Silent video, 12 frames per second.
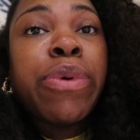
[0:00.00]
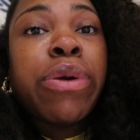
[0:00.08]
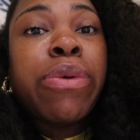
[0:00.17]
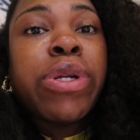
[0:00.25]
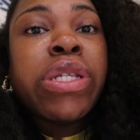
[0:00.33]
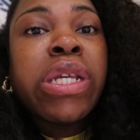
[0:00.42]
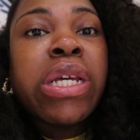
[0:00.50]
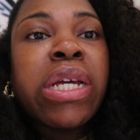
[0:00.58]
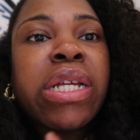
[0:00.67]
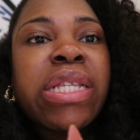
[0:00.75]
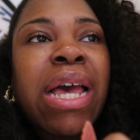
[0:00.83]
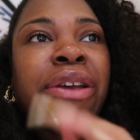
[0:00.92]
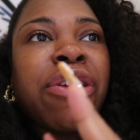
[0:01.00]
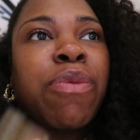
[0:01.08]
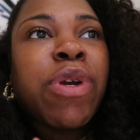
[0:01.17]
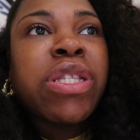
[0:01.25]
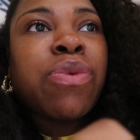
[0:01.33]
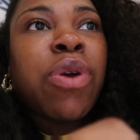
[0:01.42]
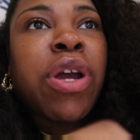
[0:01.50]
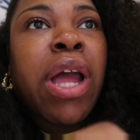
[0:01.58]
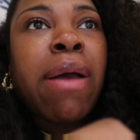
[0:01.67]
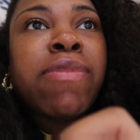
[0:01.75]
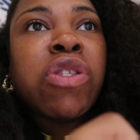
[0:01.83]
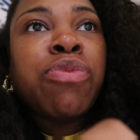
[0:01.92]
we're going to an italian restaurant
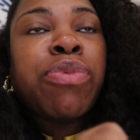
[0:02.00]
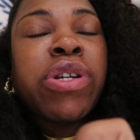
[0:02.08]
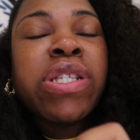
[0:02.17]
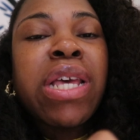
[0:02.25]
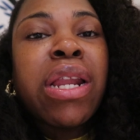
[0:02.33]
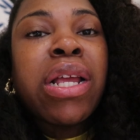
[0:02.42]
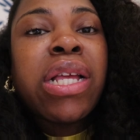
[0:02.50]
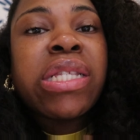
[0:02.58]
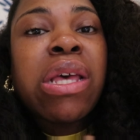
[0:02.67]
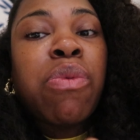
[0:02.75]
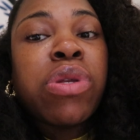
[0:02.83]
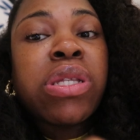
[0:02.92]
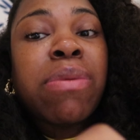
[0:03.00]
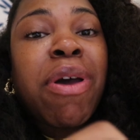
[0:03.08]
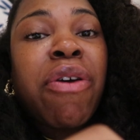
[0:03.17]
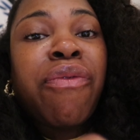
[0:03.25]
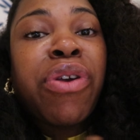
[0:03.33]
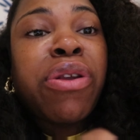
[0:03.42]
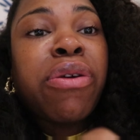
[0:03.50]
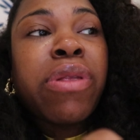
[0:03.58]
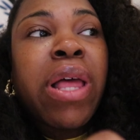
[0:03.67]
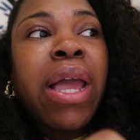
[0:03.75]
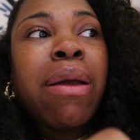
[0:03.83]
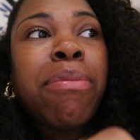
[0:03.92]
i'm super excited because i want some alfredo
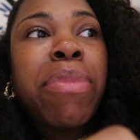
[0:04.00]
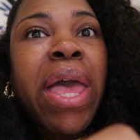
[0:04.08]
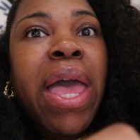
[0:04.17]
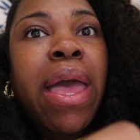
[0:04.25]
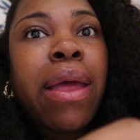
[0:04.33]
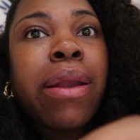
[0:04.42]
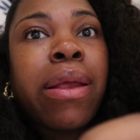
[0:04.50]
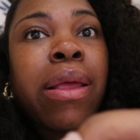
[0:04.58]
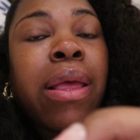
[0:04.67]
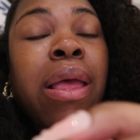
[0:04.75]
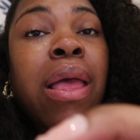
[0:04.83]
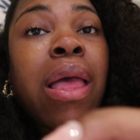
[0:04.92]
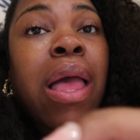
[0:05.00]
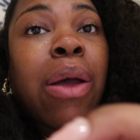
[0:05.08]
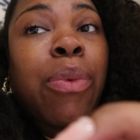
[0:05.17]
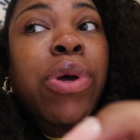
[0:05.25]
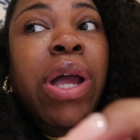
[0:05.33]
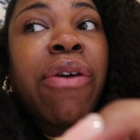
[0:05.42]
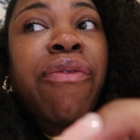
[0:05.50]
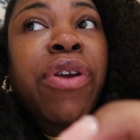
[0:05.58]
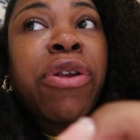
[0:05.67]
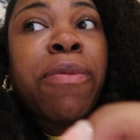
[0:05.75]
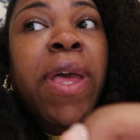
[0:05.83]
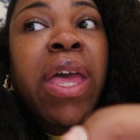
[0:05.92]
like bad i want
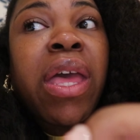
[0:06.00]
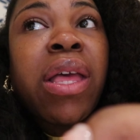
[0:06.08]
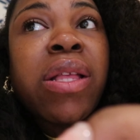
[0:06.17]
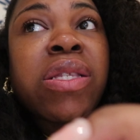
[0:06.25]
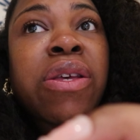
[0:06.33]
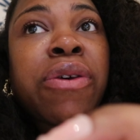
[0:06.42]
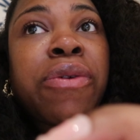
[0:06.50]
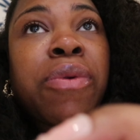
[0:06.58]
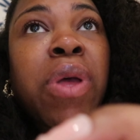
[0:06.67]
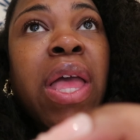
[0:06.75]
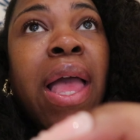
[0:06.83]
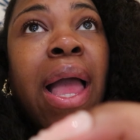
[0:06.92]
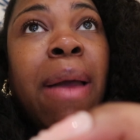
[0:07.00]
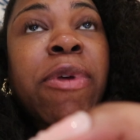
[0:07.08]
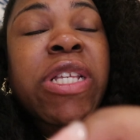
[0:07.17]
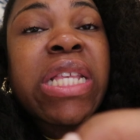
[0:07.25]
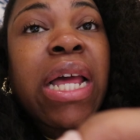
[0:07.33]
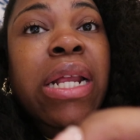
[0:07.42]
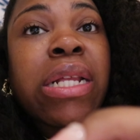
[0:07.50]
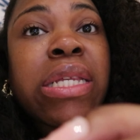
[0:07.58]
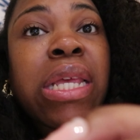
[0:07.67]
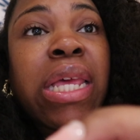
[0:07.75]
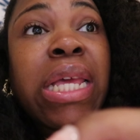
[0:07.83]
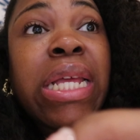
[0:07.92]
alfredo bad so i'm excited
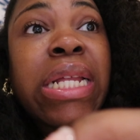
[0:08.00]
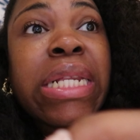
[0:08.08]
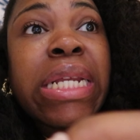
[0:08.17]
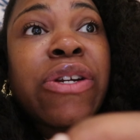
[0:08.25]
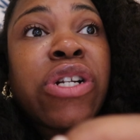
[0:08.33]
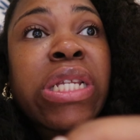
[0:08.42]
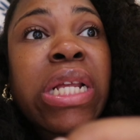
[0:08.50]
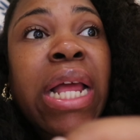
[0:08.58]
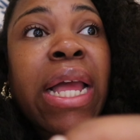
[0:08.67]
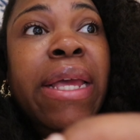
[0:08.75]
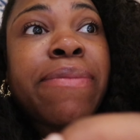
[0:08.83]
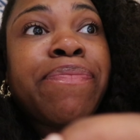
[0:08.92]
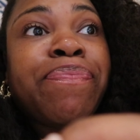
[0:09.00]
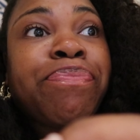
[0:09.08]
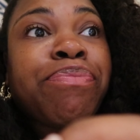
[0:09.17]
to eat dinner tonight